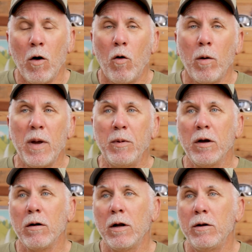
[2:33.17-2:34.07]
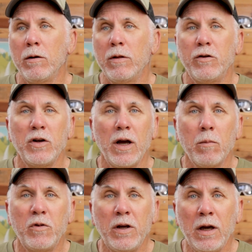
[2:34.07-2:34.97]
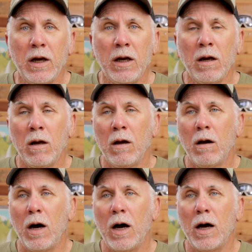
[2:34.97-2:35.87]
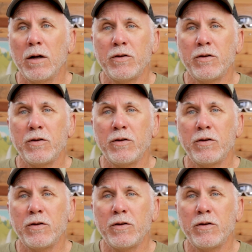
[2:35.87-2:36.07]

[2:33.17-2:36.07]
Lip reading: or maybe you're going to do the JMT,